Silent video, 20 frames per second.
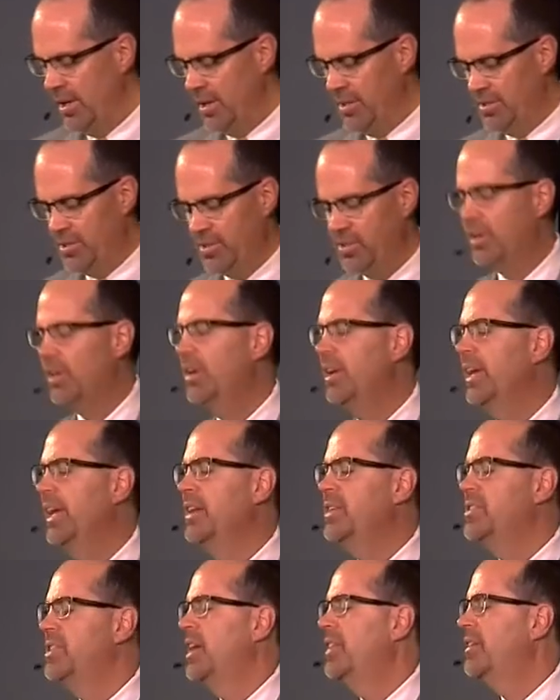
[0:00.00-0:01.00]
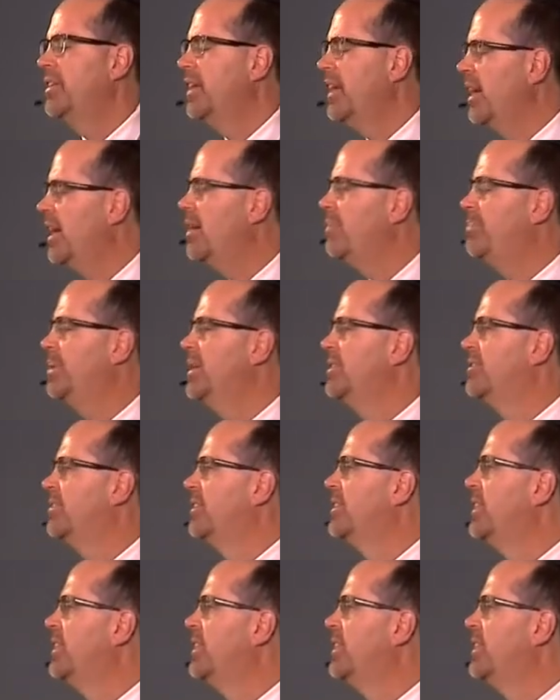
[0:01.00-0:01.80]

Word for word: stirring each other up unto